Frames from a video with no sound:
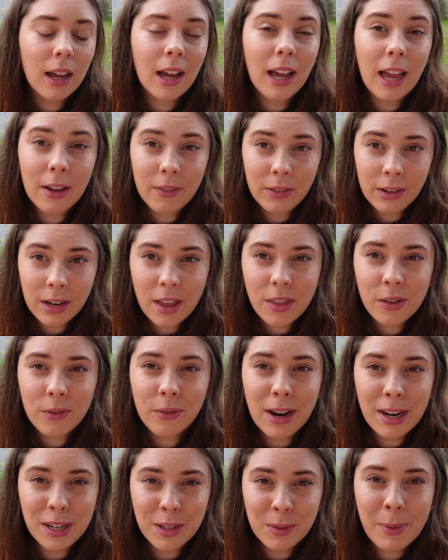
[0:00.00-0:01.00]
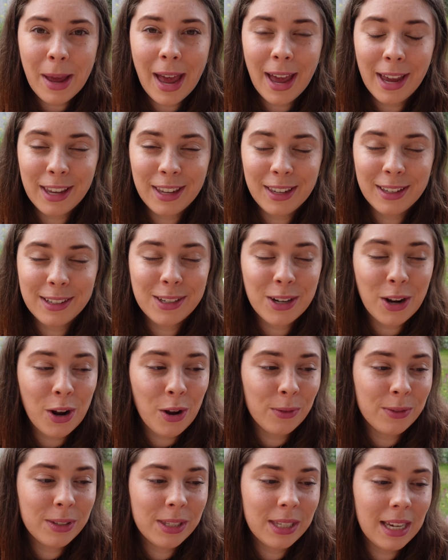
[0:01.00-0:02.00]
I have another random packet
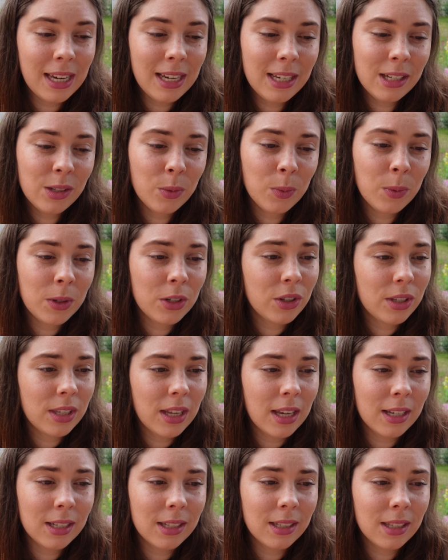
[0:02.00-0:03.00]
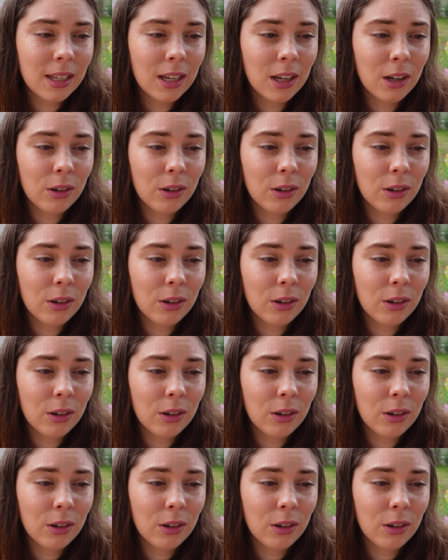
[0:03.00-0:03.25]
of seeds which says